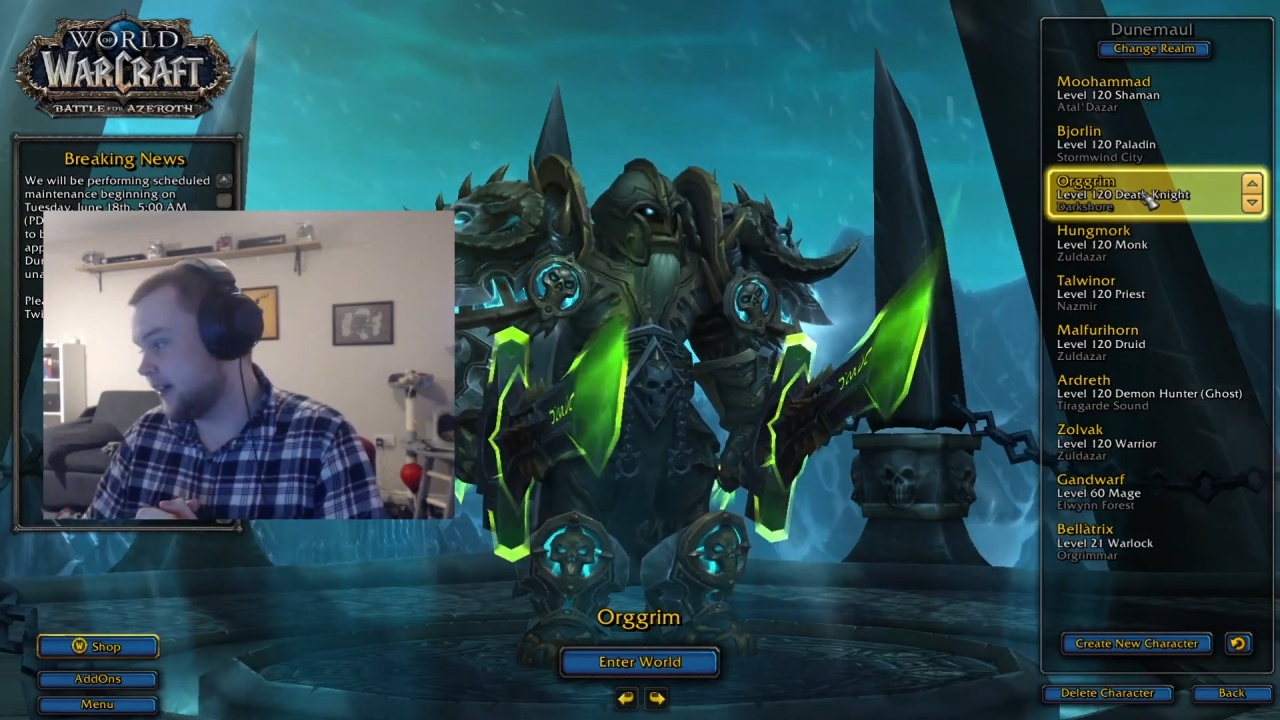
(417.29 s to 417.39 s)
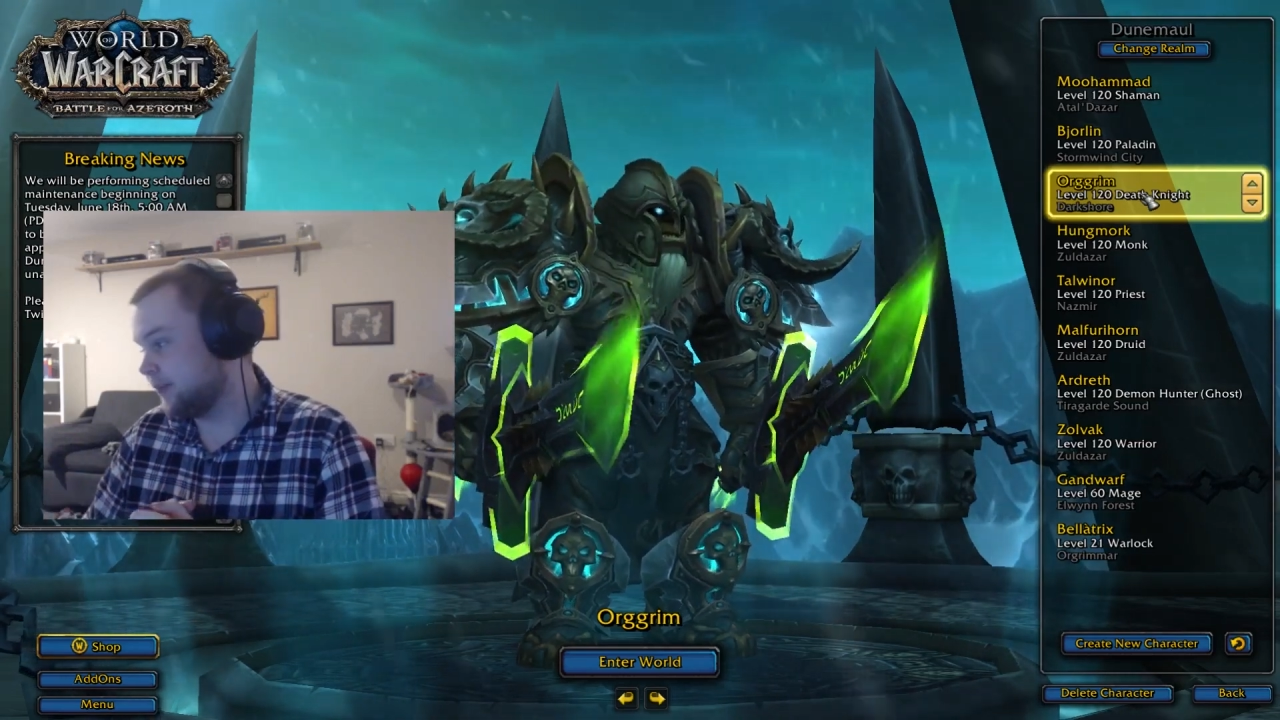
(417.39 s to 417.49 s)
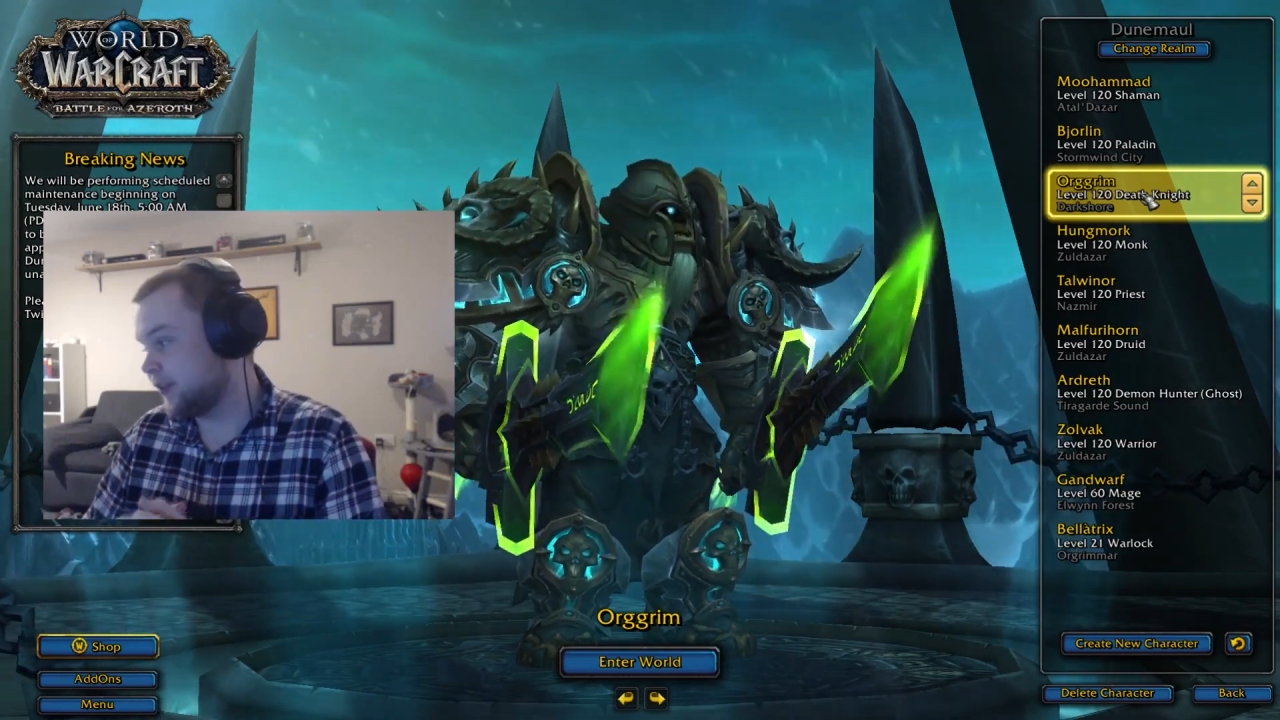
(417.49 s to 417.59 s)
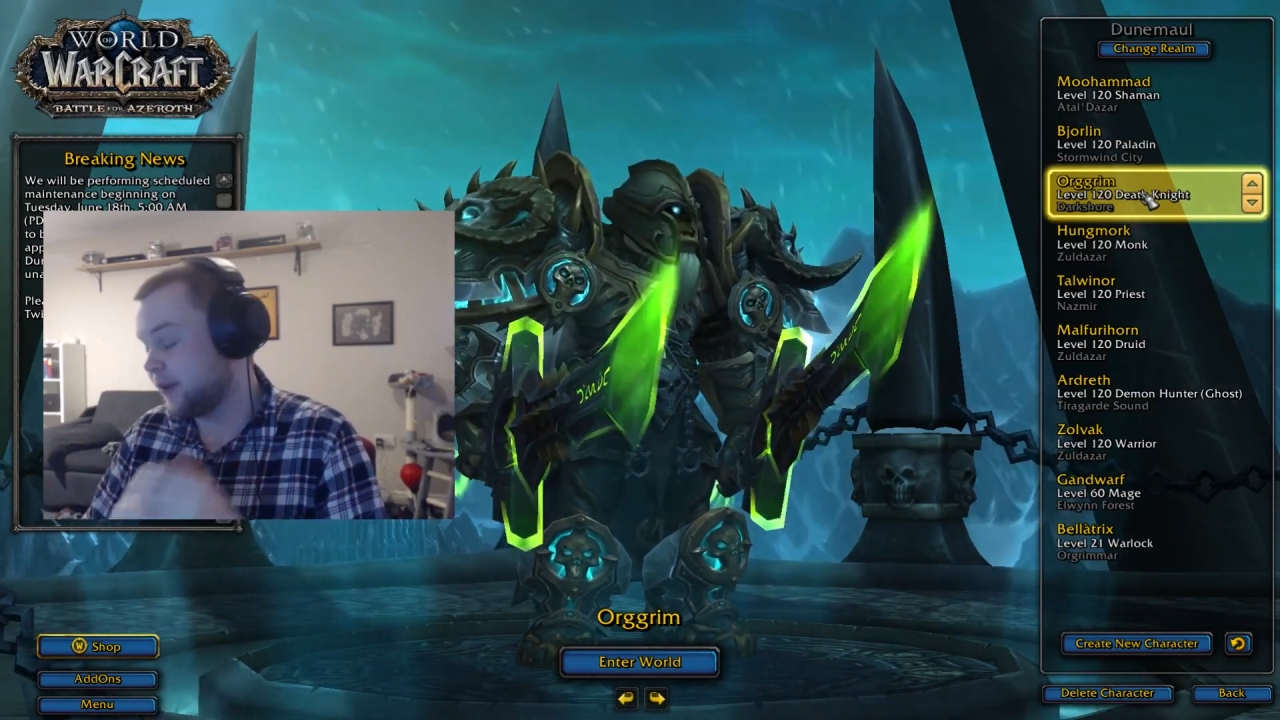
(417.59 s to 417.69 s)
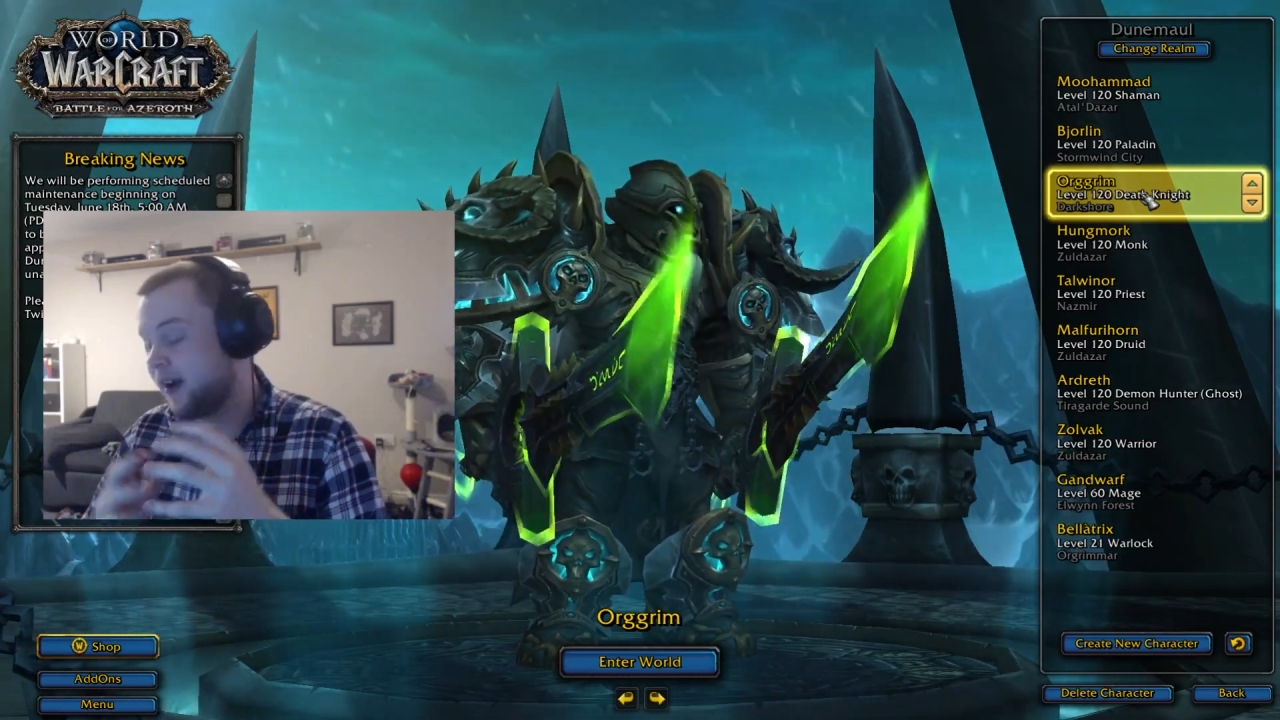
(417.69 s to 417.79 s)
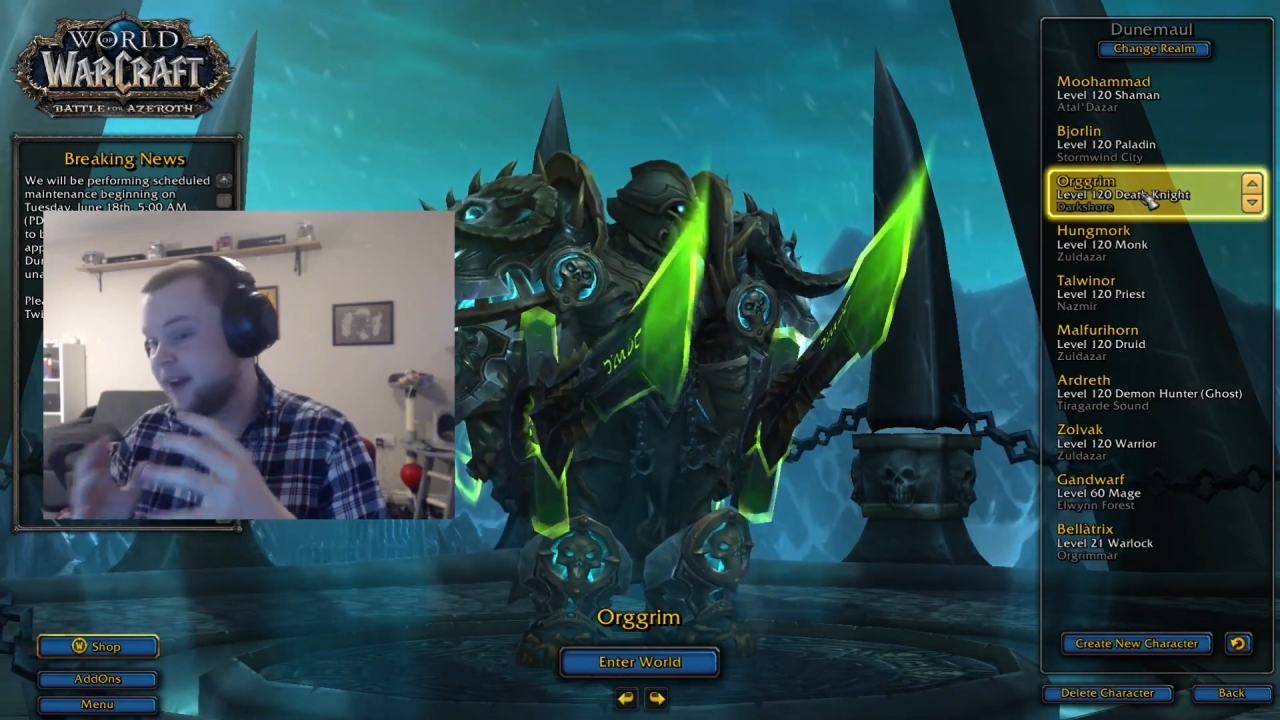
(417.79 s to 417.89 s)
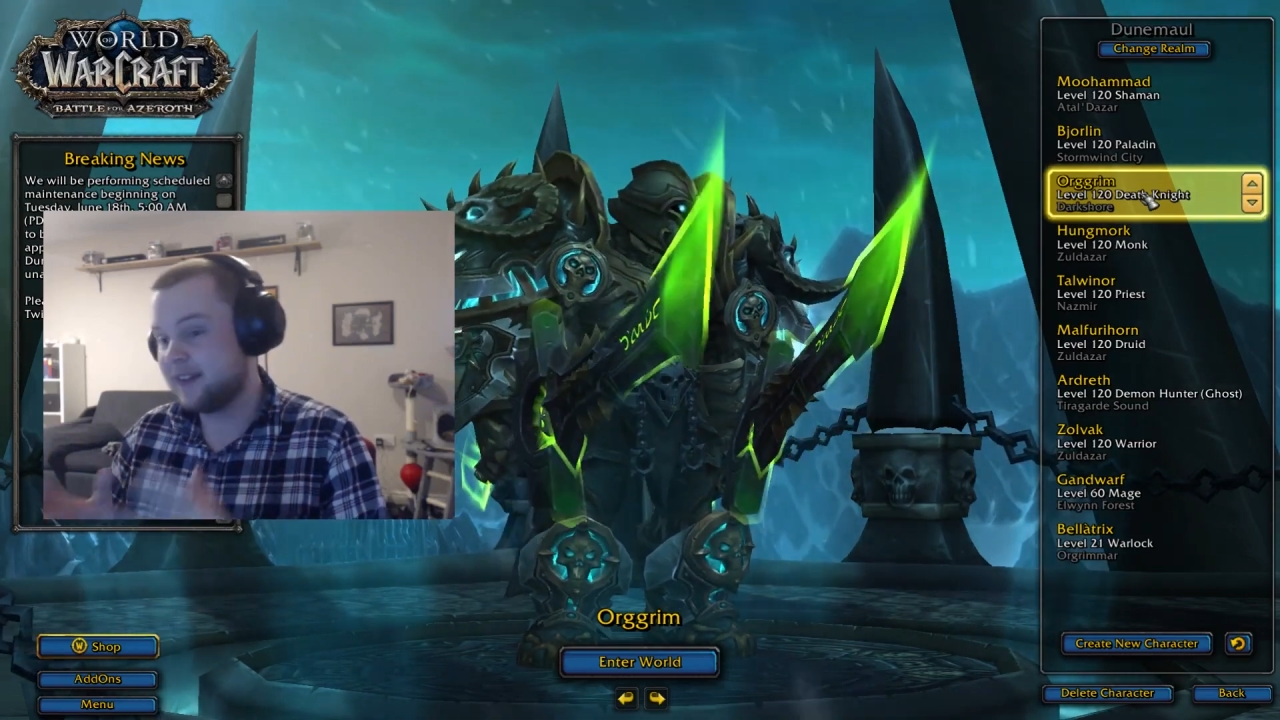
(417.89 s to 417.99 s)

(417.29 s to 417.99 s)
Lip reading: So I